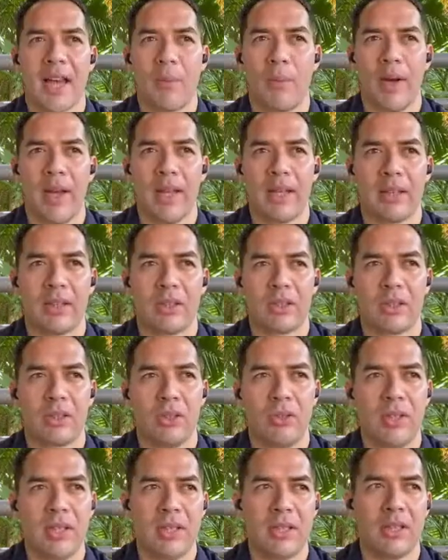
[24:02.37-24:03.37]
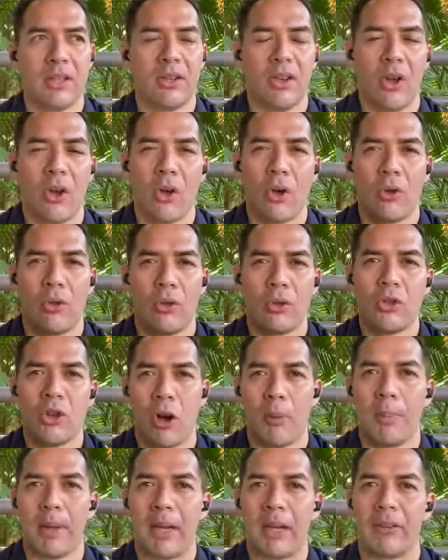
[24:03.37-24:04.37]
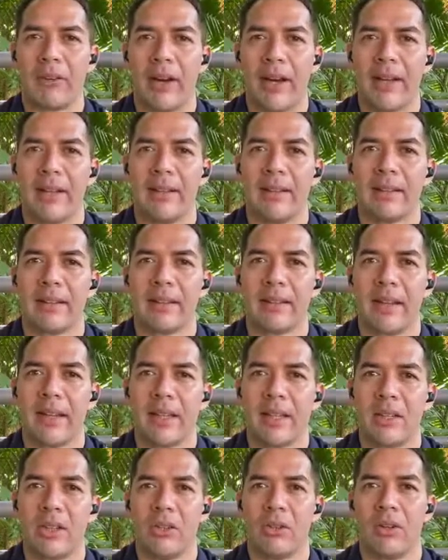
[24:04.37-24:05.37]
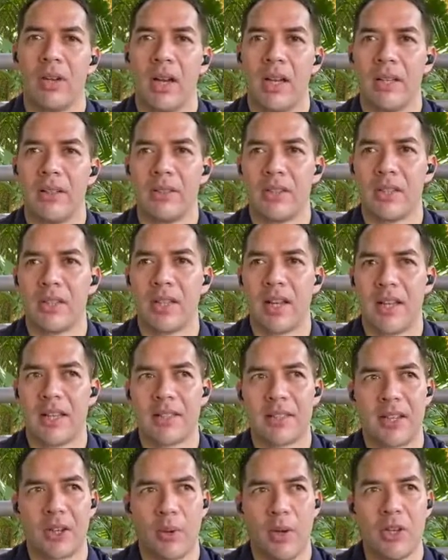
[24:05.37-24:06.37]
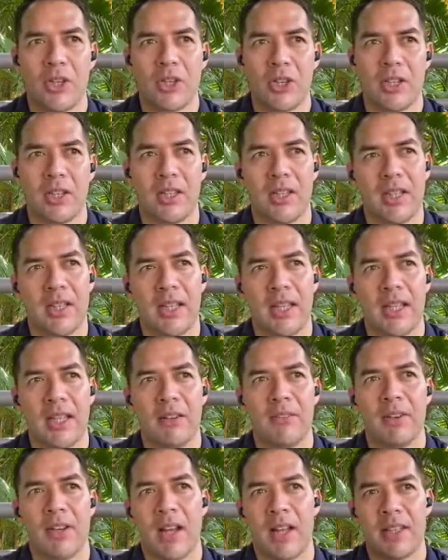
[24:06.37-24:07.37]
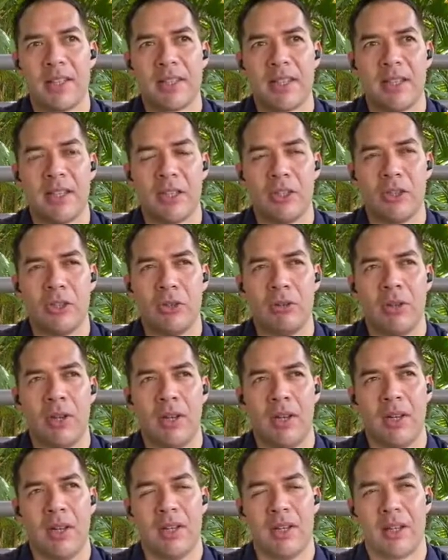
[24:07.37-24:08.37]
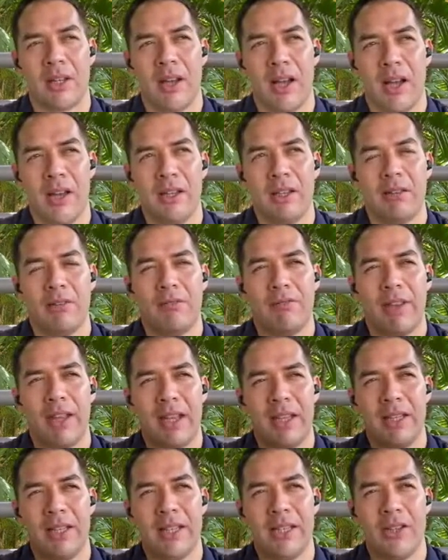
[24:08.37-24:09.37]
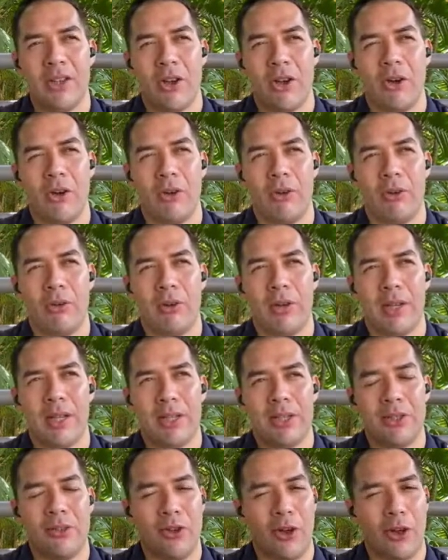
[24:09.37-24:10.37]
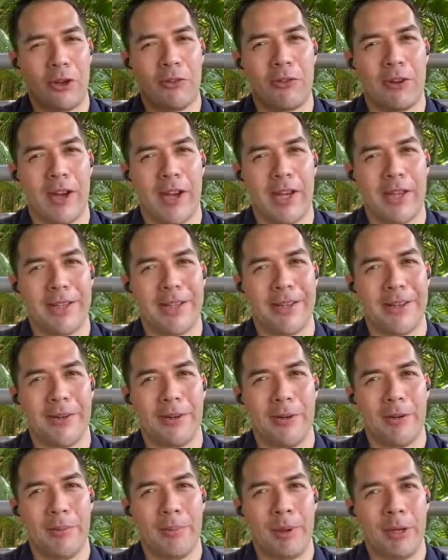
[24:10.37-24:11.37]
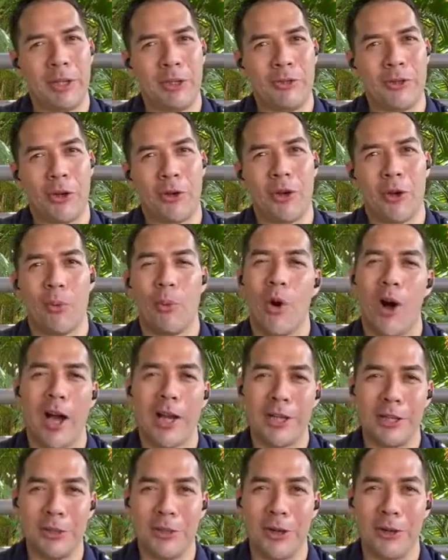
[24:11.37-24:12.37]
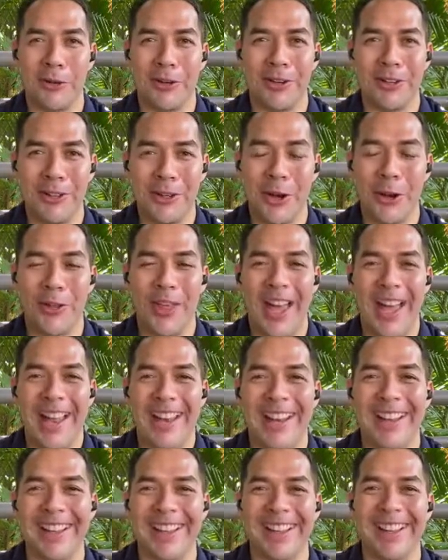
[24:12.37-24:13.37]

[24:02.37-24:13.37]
way you need to know the topic, right? Like, you can't just ask a question and then they give an answer that you kind of vaguely know is not right, but you don't know why you know that.